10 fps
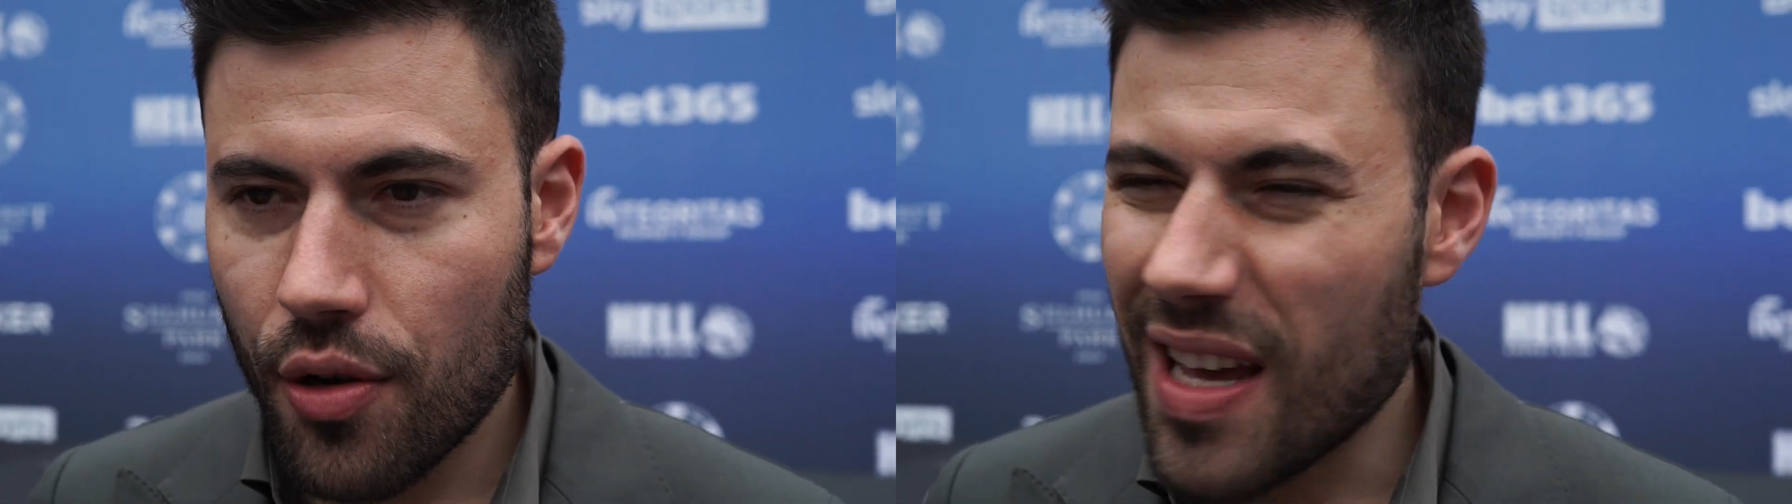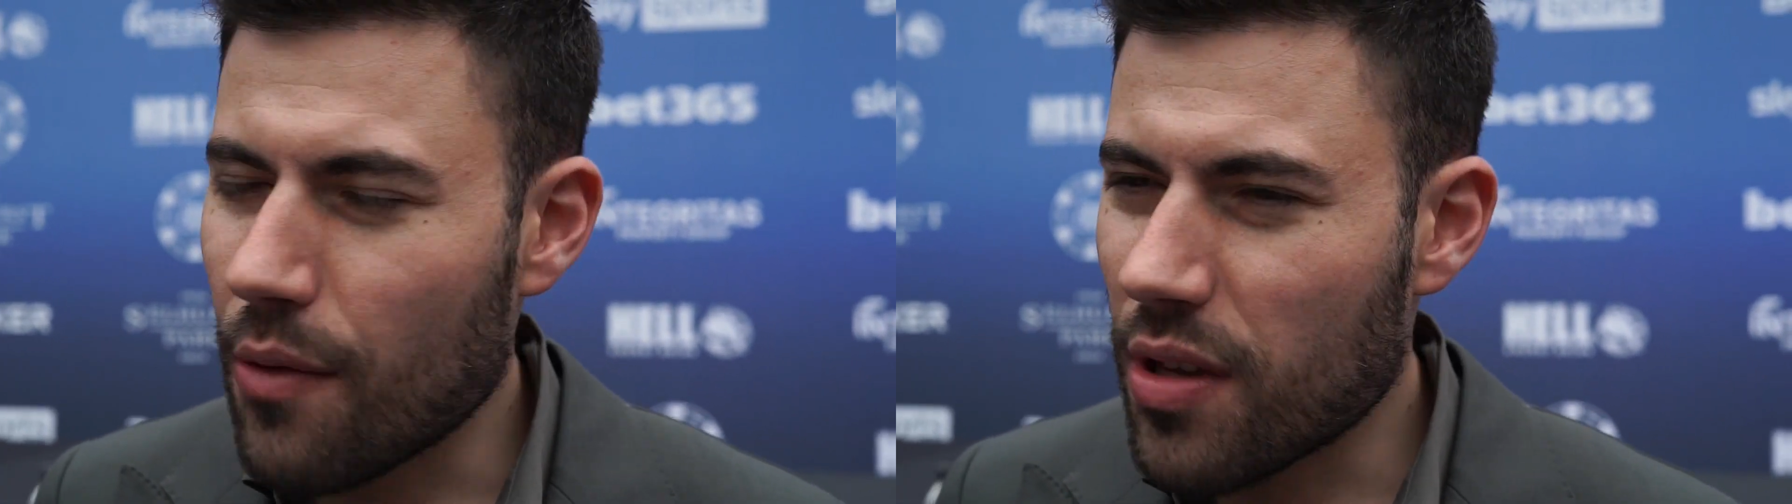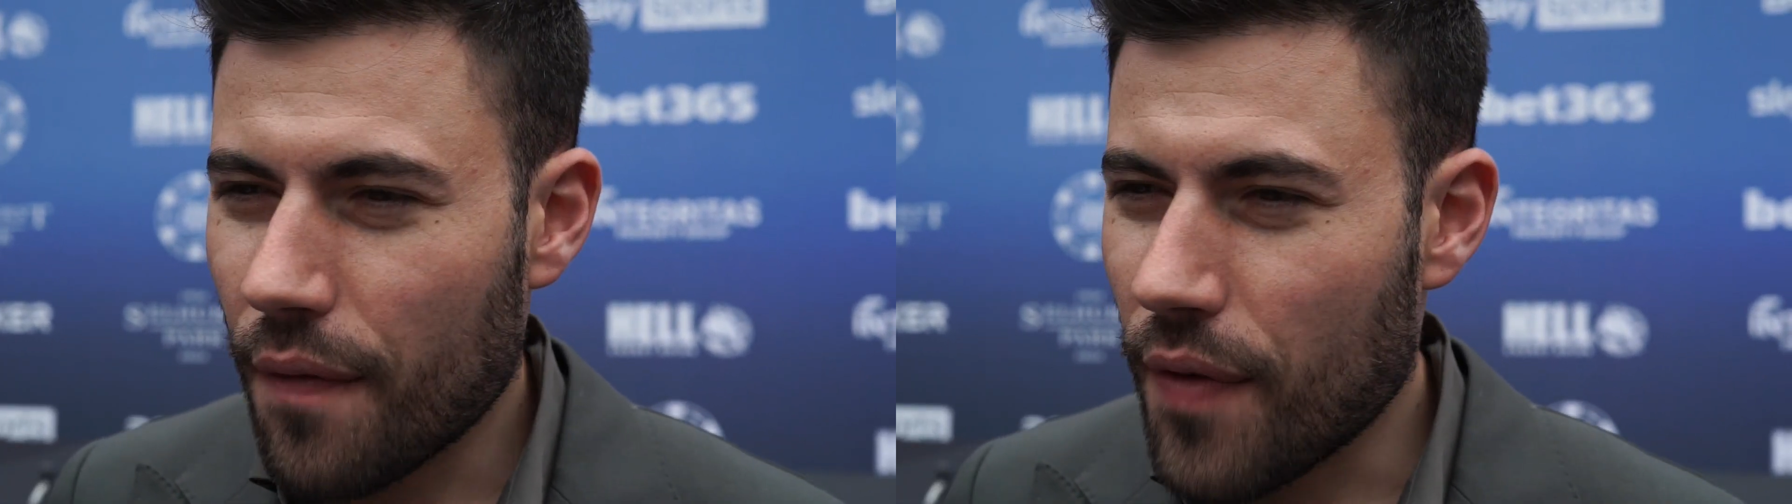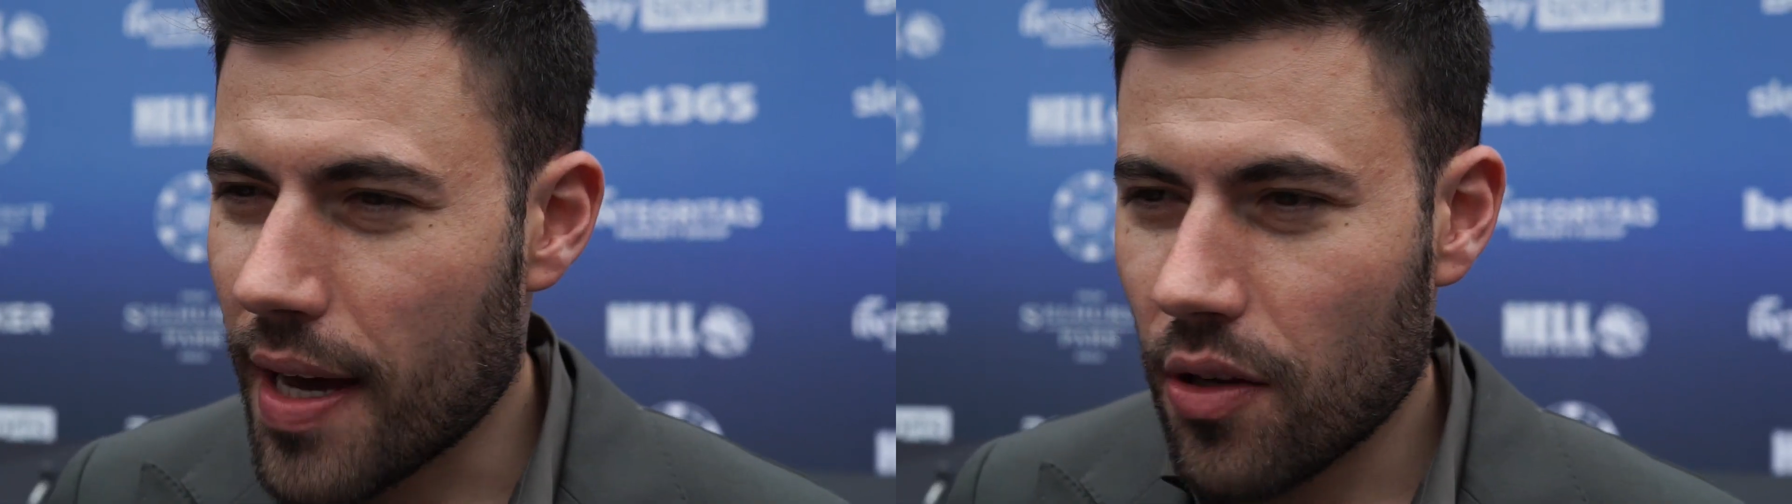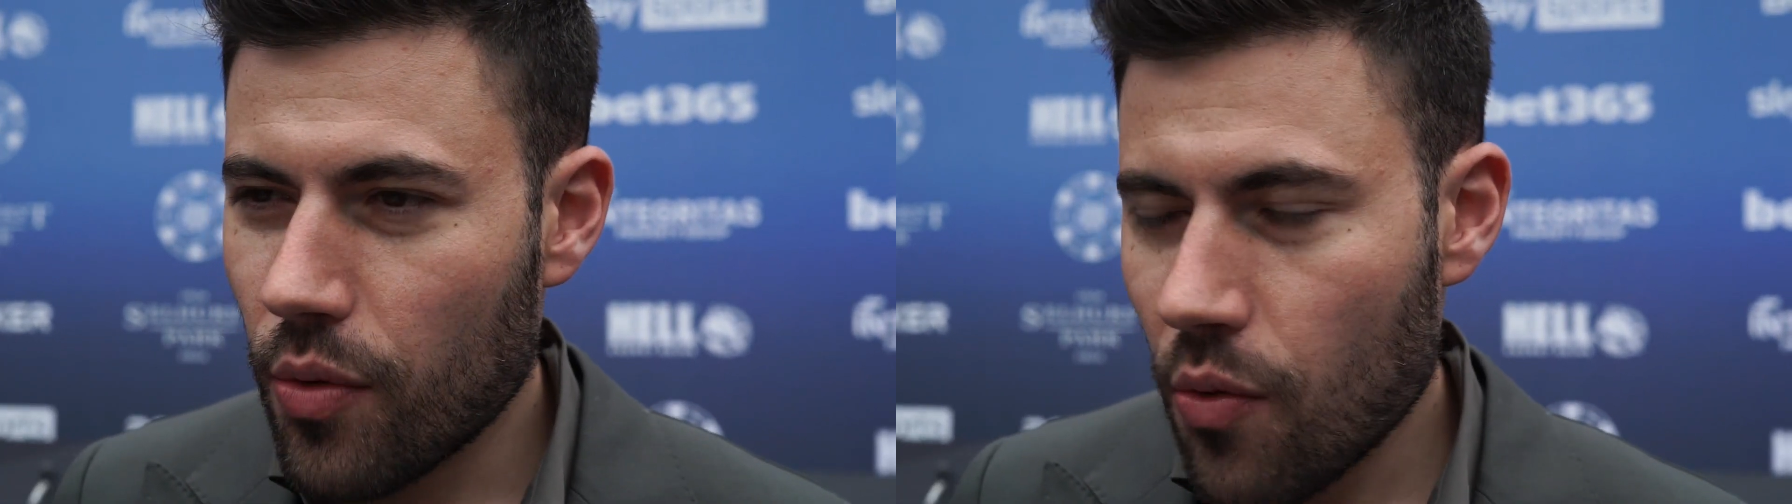That was a fight
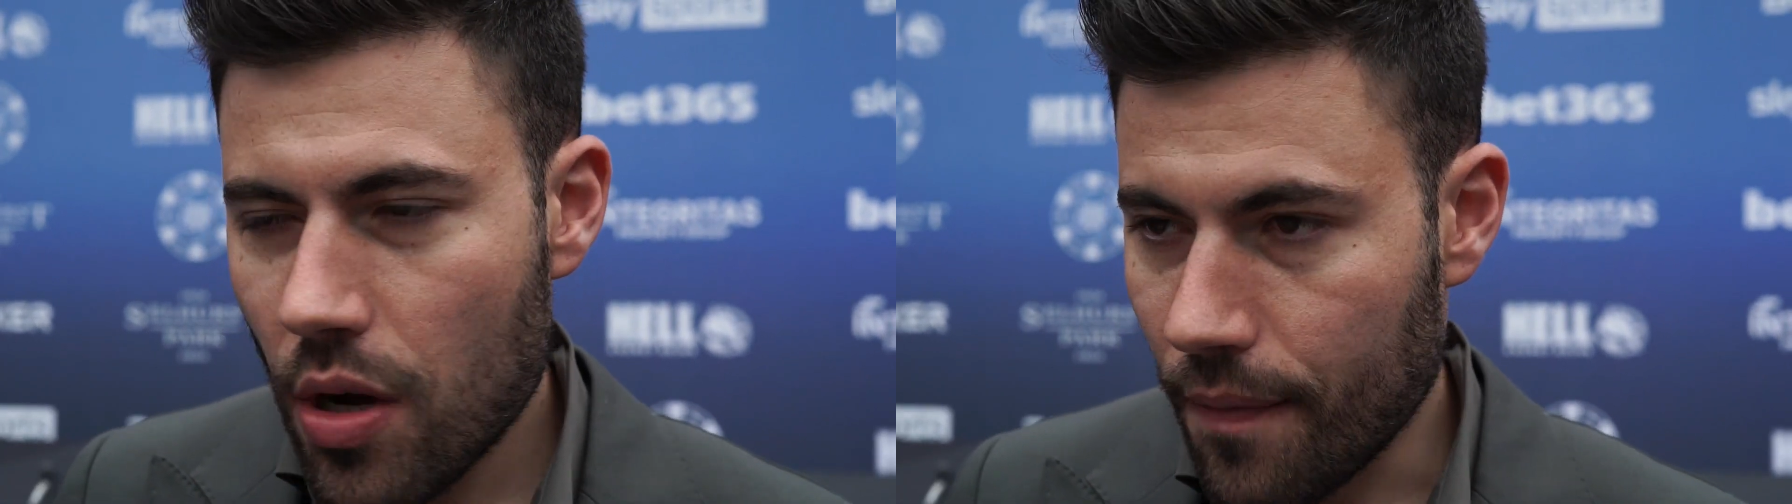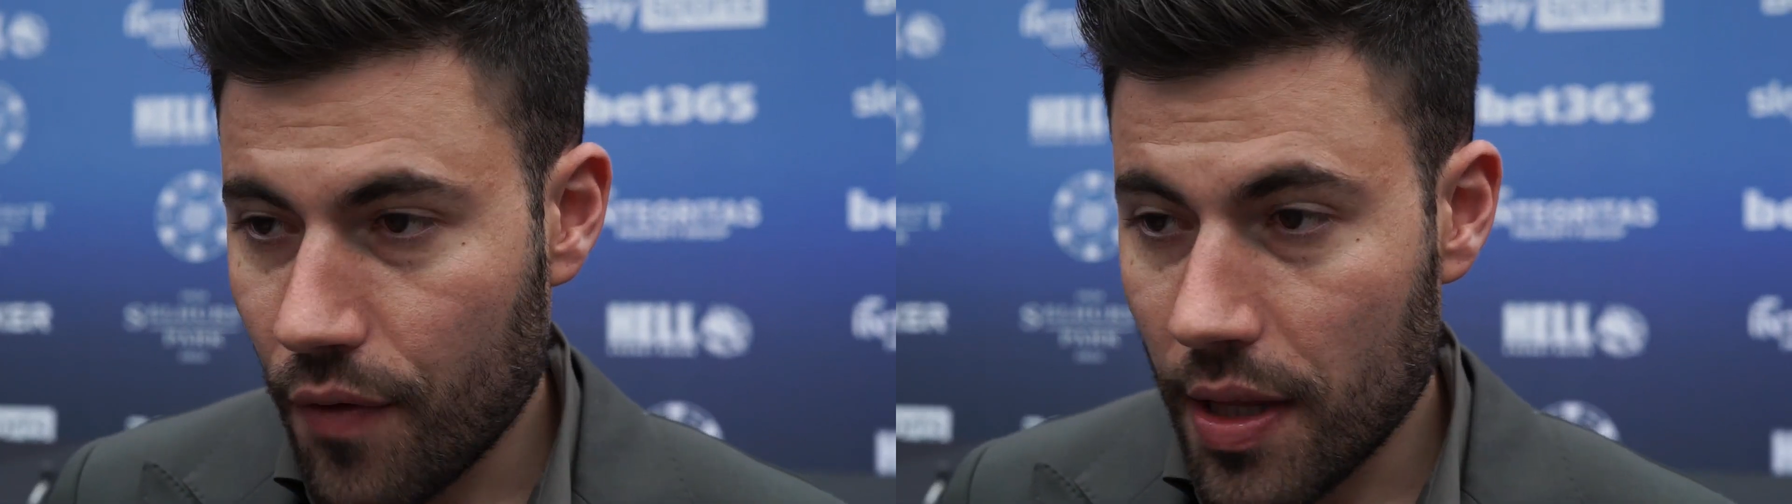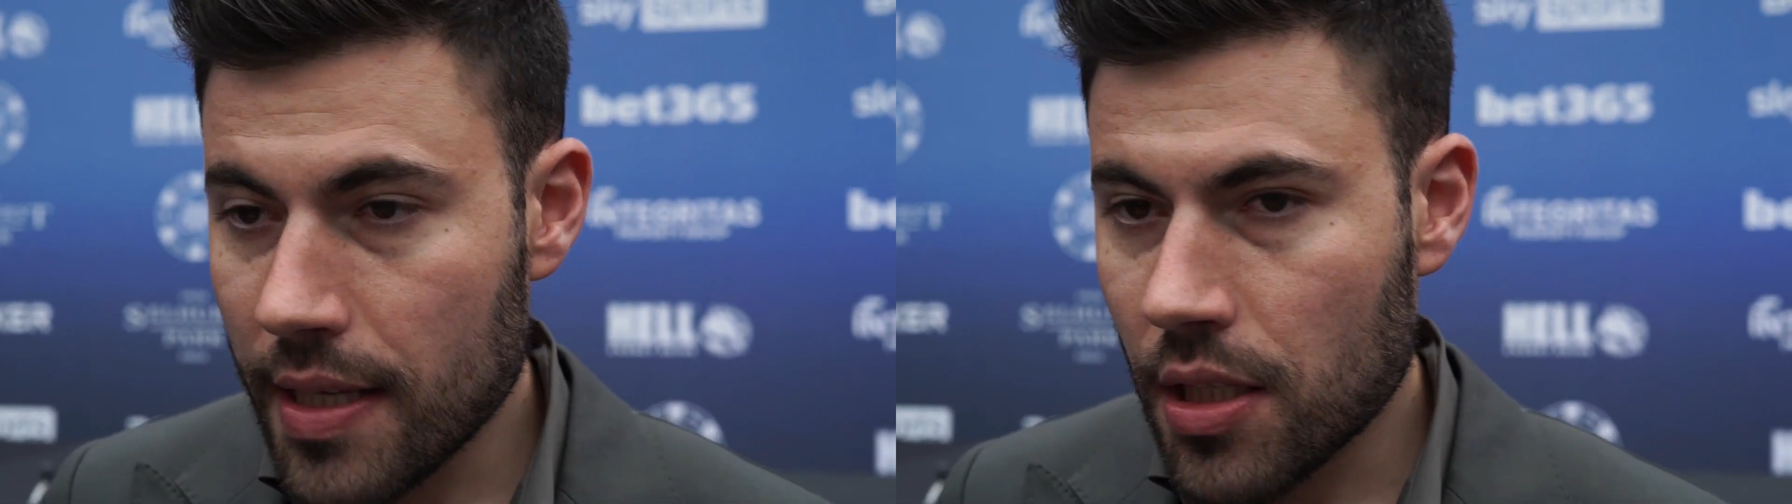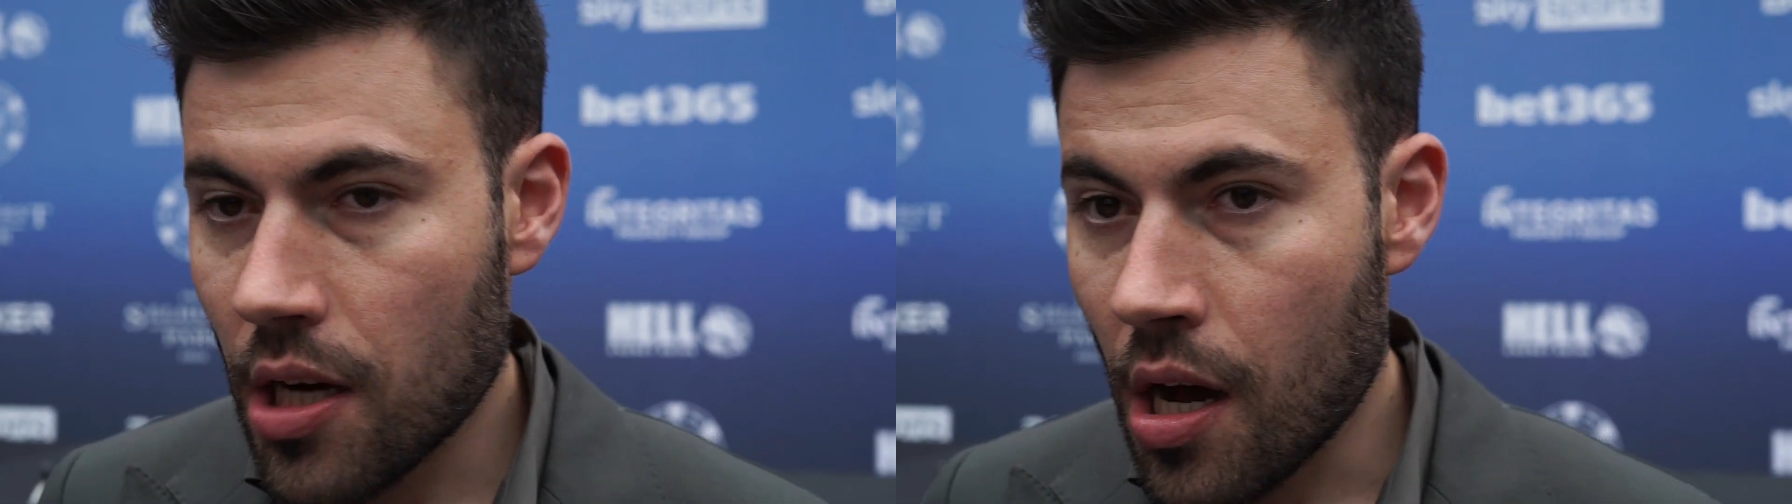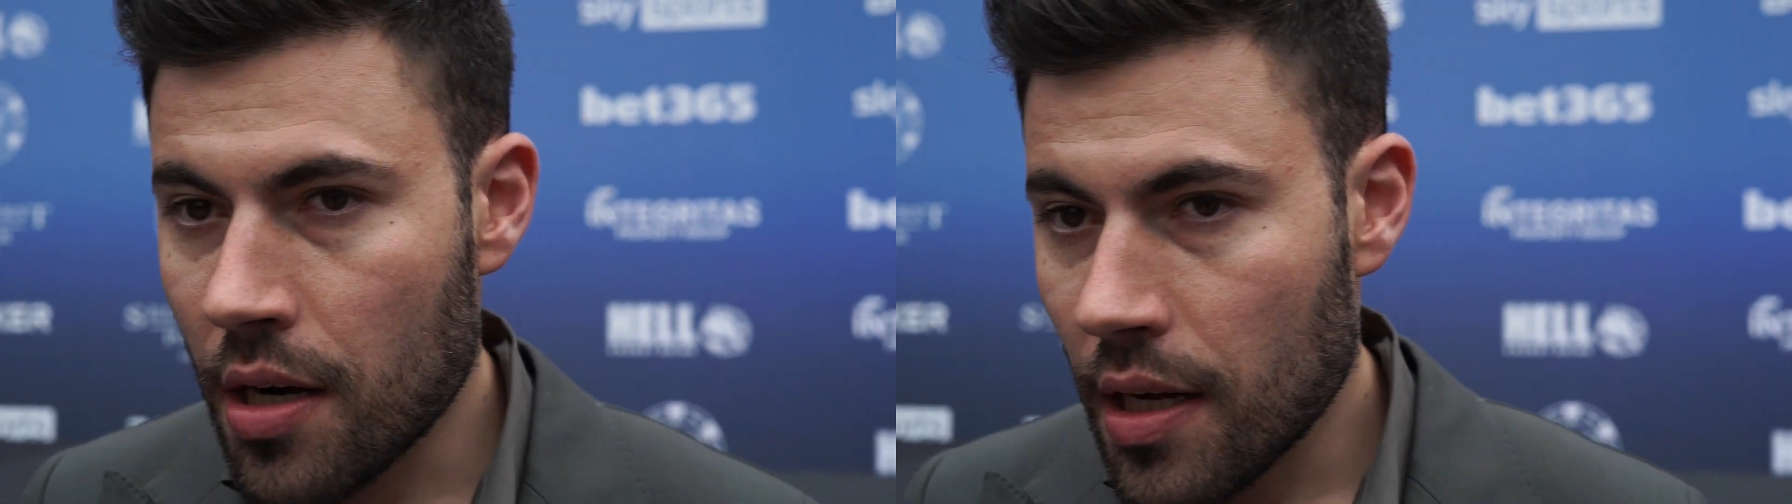that we wanted for this
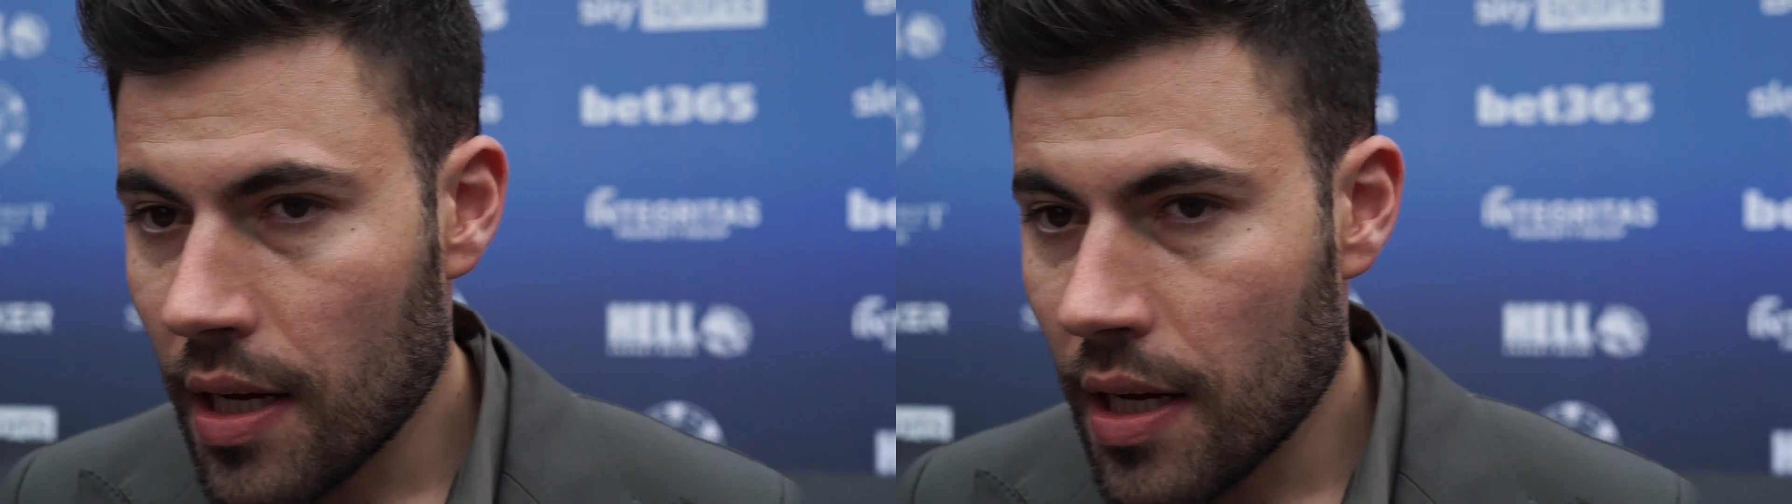card.